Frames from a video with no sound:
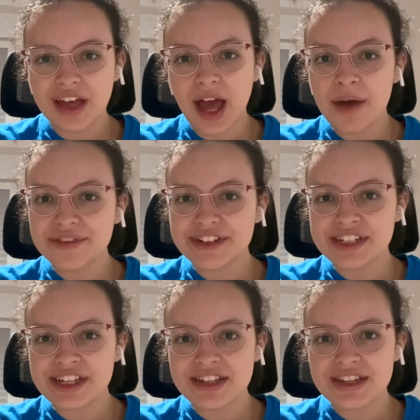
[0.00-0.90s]
After
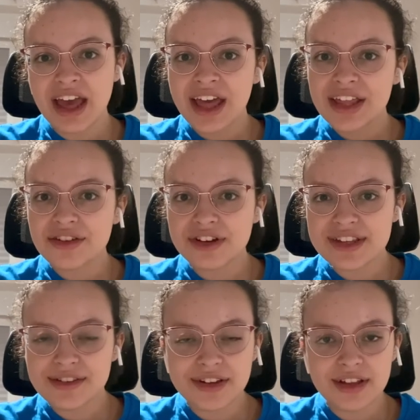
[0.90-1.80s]
this, three
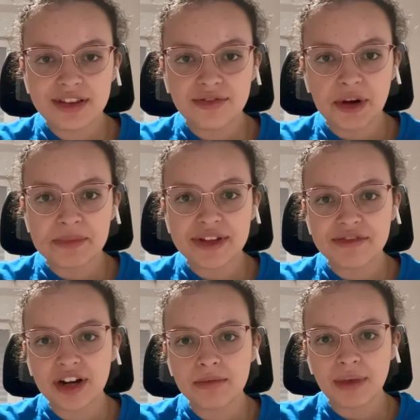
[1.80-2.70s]
students from
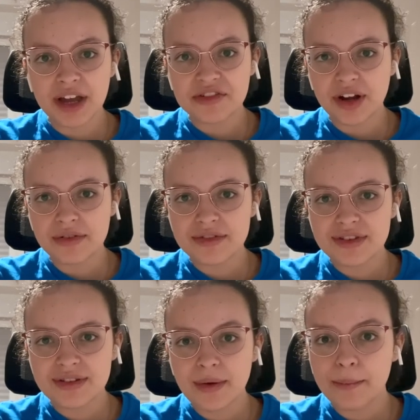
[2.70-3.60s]
different backgrounds,
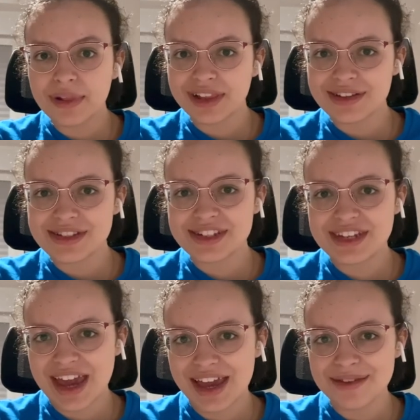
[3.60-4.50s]
plus
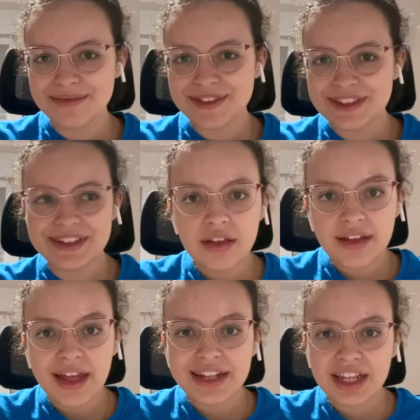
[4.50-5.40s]
James,
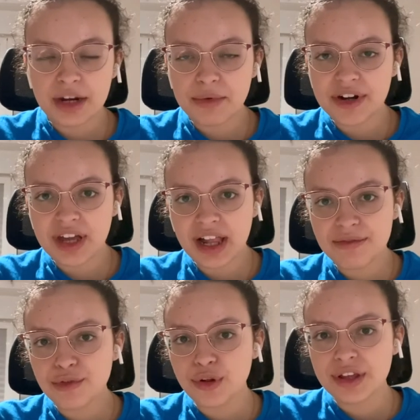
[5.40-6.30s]
did a very
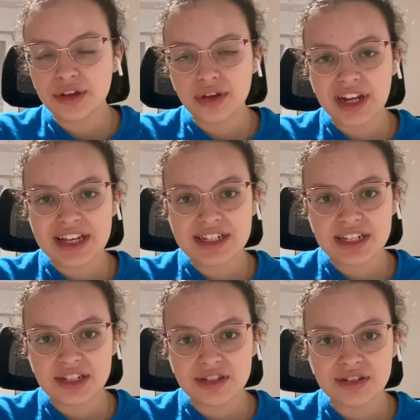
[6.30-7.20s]
helpful Q&A
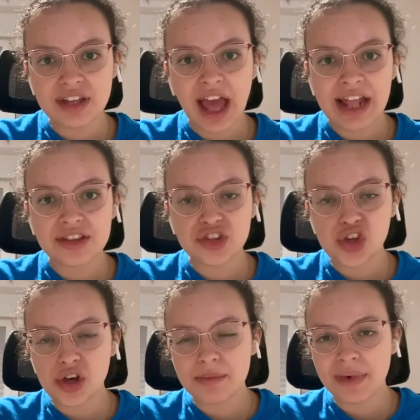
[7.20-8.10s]
session and
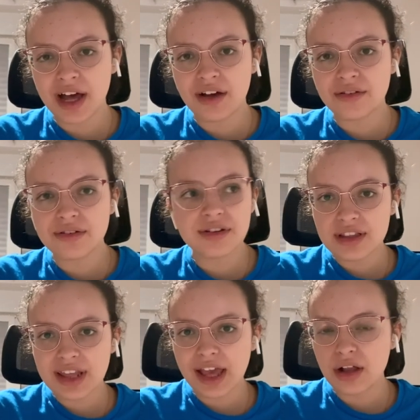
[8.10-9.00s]
talked about
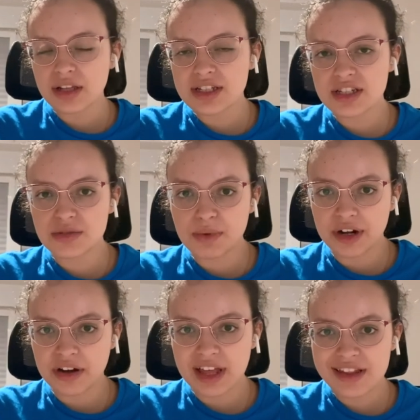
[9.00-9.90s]
the college
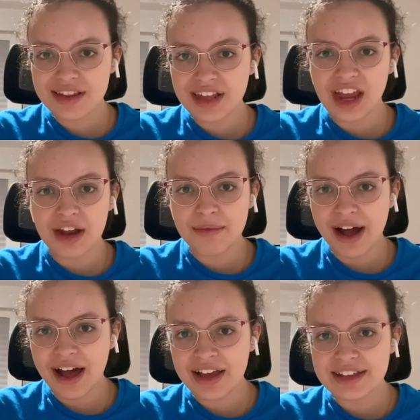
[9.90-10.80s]
experience,
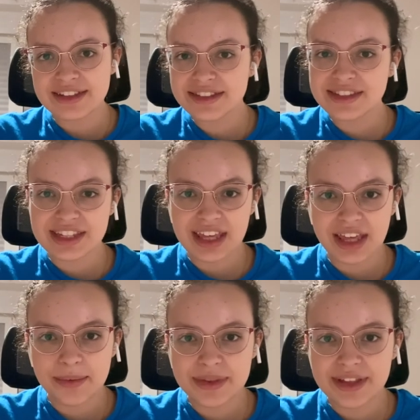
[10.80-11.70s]
advice,
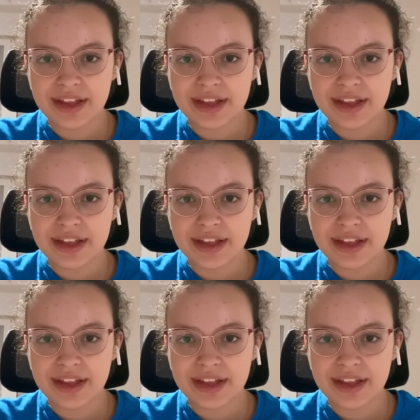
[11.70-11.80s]
tips,